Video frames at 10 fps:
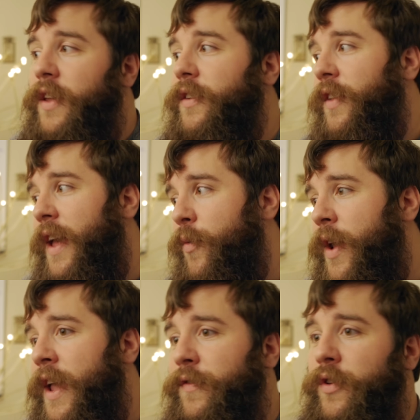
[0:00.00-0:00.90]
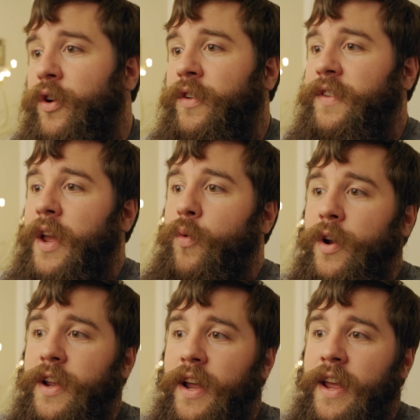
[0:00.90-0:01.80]
So that way, if you're, say,
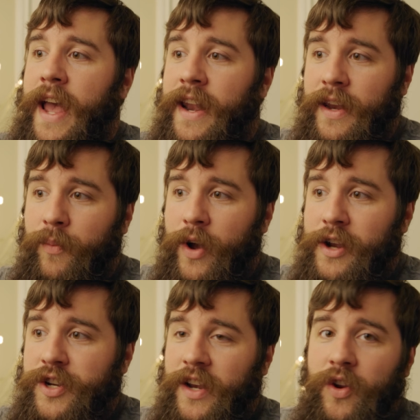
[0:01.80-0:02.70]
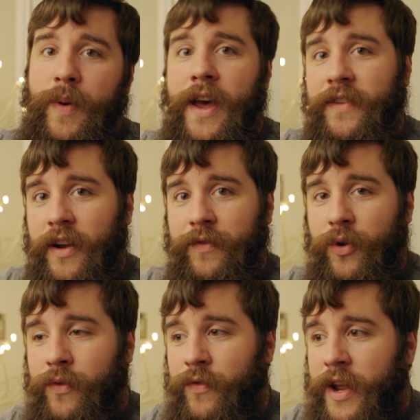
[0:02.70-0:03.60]
working on an editing project and you pass it off
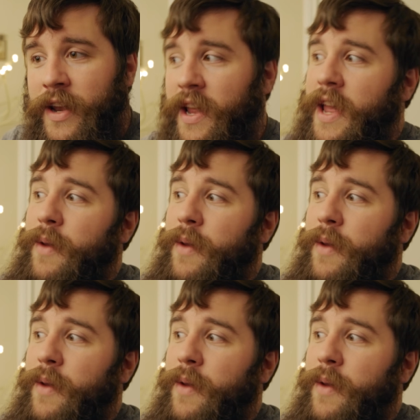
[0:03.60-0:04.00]
to a friend,